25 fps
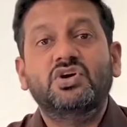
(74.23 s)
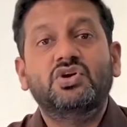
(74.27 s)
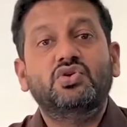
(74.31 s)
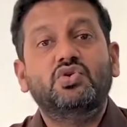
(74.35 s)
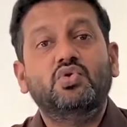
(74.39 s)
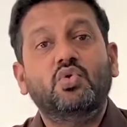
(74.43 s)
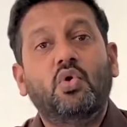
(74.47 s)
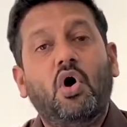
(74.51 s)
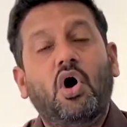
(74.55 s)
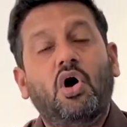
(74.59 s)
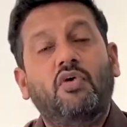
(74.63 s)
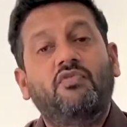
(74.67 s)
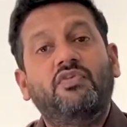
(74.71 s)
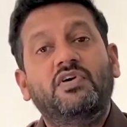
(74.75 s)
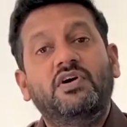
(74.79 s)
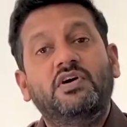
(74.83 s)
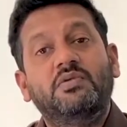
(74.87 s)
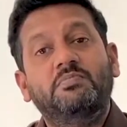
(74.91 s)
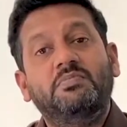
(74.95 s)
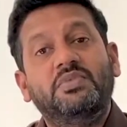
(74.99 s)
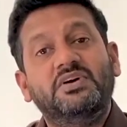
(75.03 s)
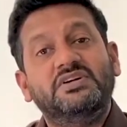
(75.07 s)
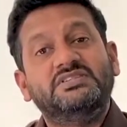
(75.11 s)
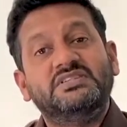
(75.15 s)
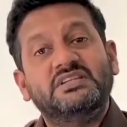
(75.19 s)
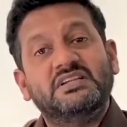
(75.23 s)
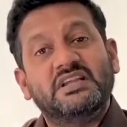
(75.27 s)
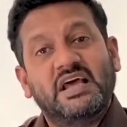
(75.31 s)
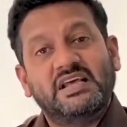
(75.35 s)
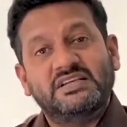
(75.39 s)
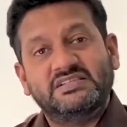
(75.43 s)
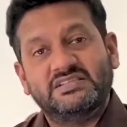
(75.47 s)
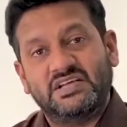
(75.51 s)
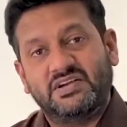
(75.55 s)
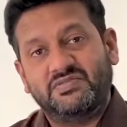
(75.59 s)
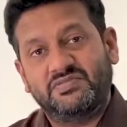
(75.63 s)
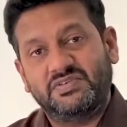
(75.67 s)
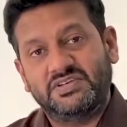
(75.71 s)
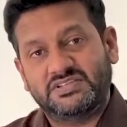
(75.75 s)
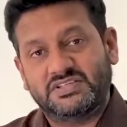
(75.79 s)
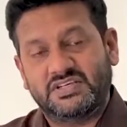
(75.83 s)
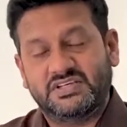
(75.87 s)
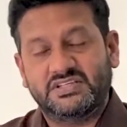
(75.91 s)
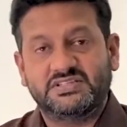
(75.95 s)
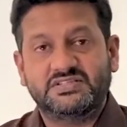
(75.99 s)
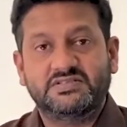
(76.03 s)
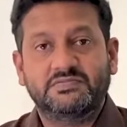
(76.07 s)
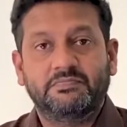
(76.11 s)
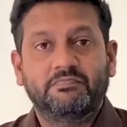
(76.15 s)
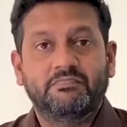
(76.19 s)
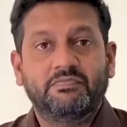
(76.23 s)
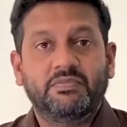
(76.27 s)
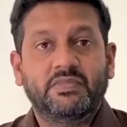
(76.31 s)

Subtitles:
to offer personalized services.